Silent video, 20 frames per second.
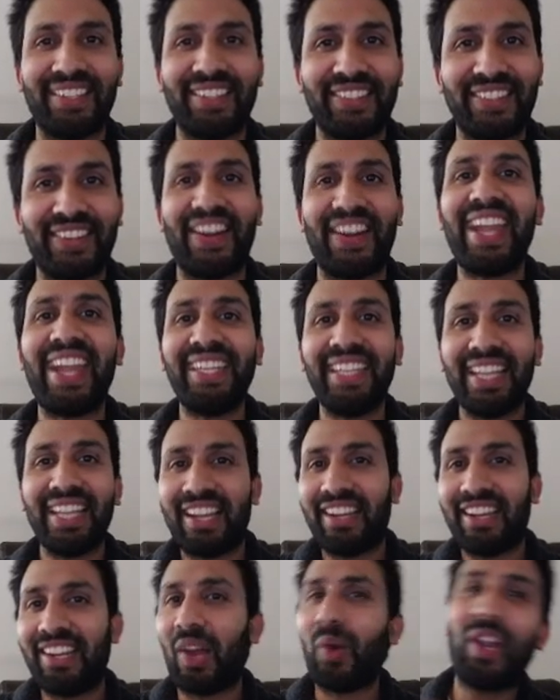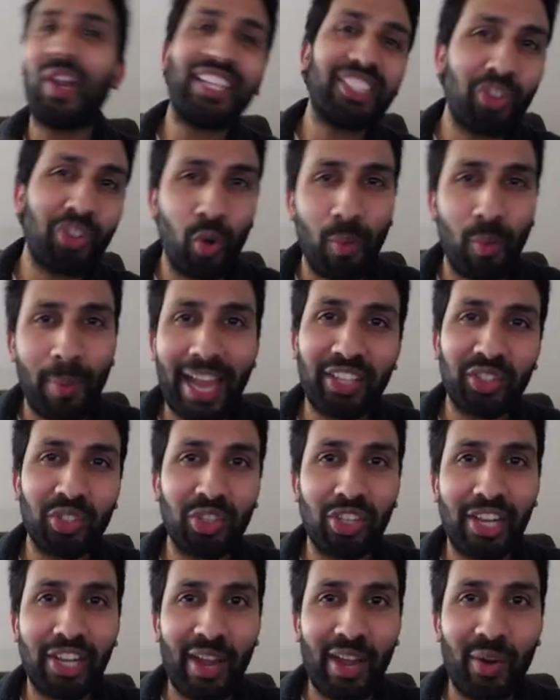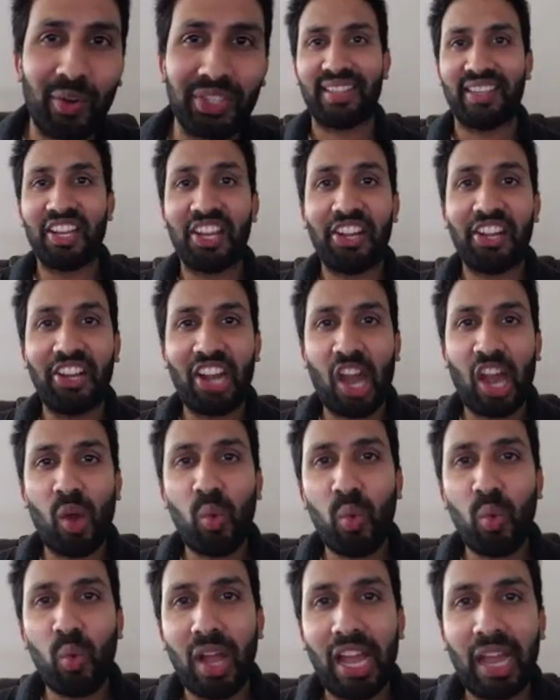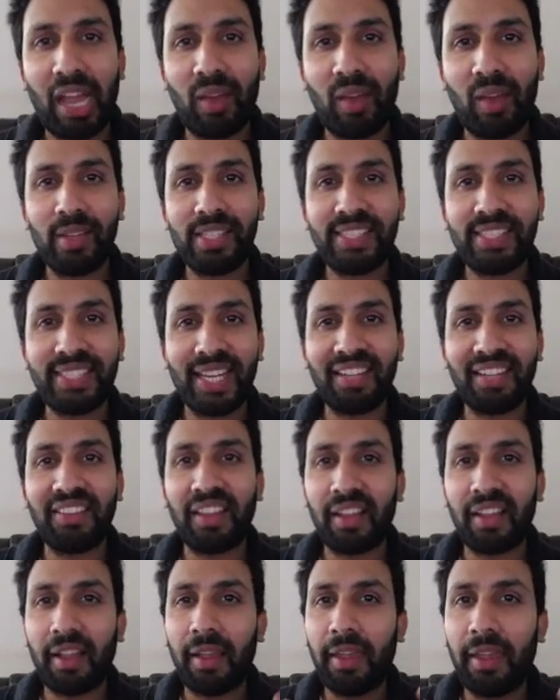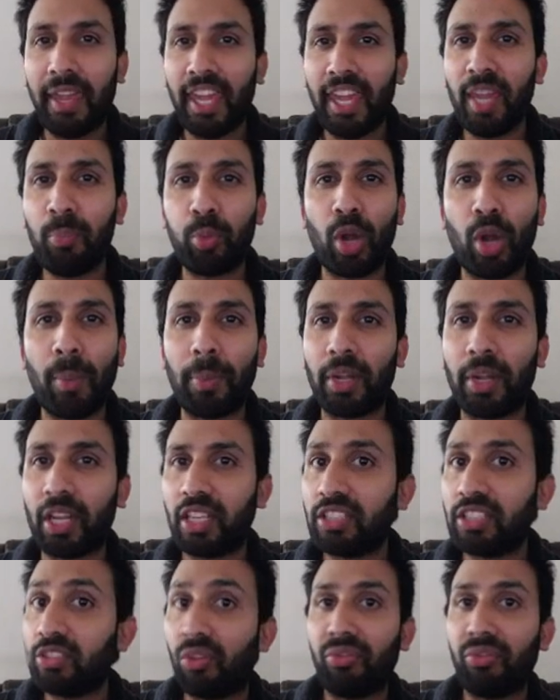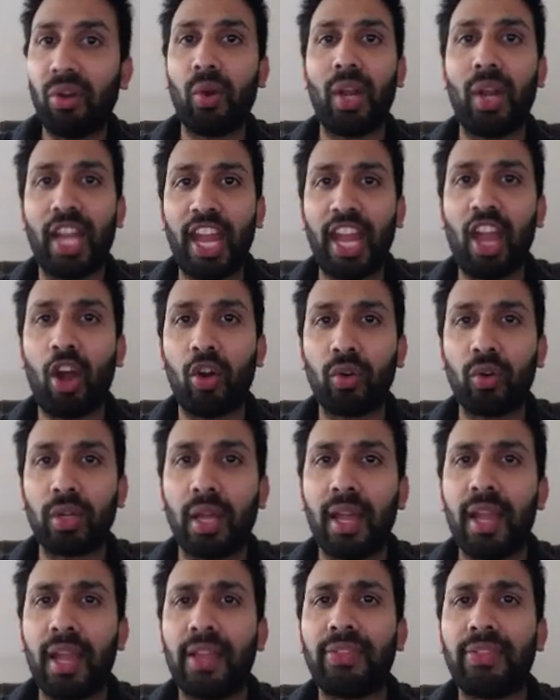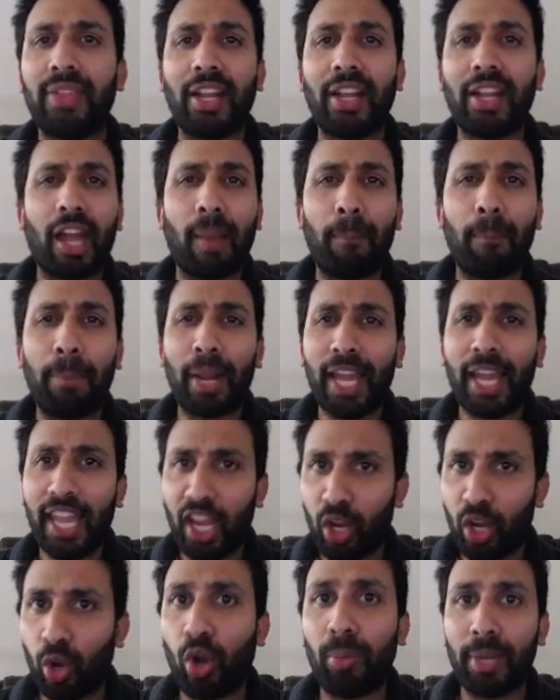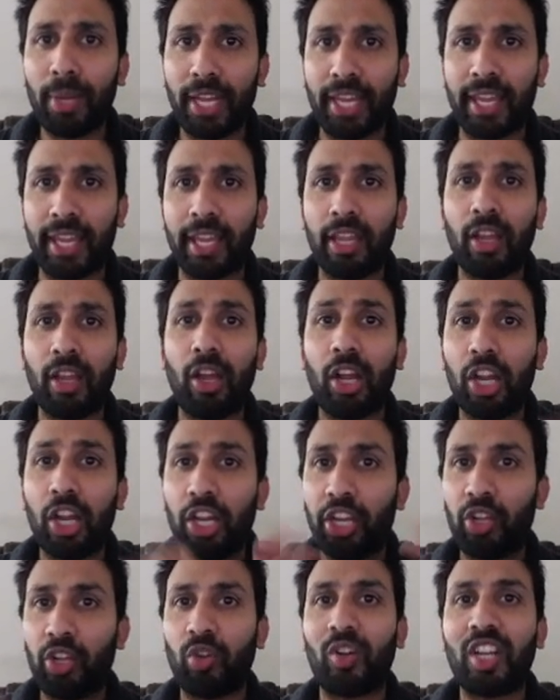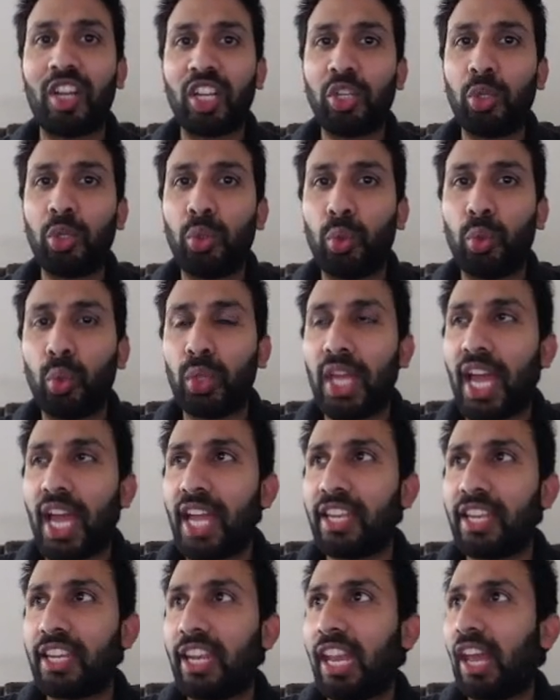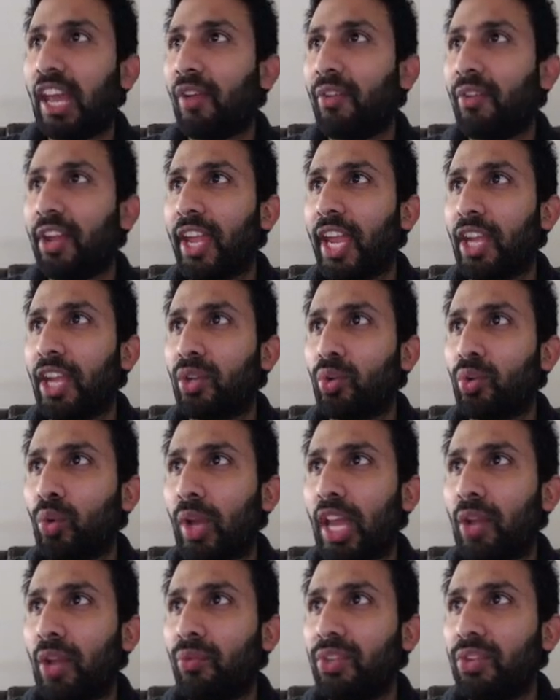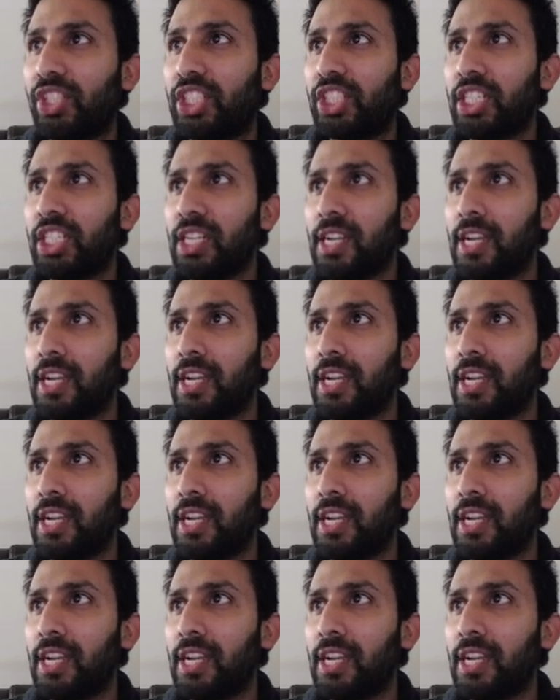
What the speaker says: Alright, now let's go back to the layout. Now I will set the key properties of our layout that apply globally. In order to do that, navigate to nVision,